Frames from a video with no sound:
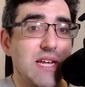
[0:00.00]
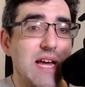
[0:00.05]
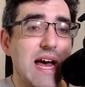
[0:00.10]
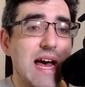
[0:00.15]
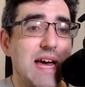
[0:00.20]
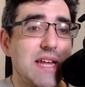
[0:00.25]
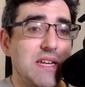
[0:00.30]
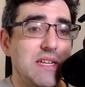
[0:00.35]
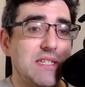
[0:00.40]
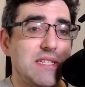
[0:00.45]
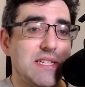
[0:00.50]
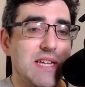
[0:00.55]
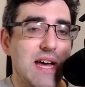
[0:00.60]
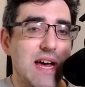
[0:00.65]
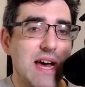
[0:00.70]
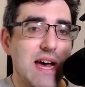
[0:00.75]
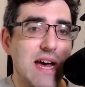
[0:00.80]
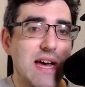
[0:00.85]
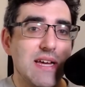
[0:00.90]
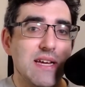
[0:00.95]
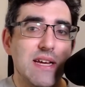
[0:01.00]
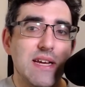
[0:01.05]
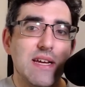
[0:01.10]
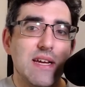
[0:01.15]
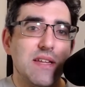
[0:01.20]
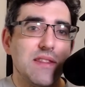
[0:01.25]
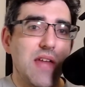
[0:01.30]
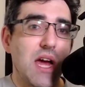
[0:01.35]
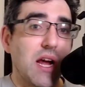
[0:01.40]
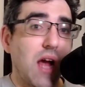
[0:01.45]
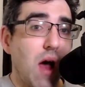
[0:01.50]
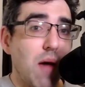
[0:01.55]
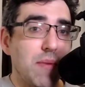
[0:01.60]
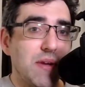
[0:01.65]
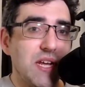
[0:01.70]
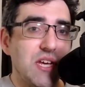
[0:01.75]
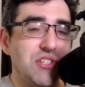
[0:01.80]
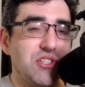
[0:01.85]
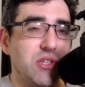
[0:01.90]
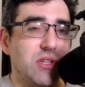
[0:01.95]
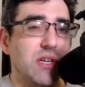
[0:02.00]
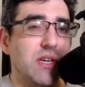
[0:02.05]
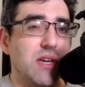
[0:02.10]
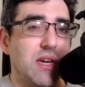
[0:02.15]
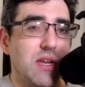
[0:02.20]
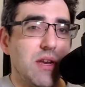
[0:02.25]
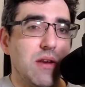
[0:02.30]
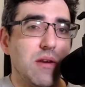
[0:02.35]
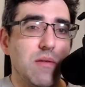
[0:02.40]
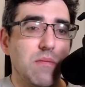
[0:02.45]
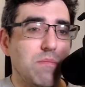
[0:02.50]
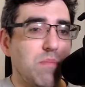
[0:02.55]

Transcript: And that combination can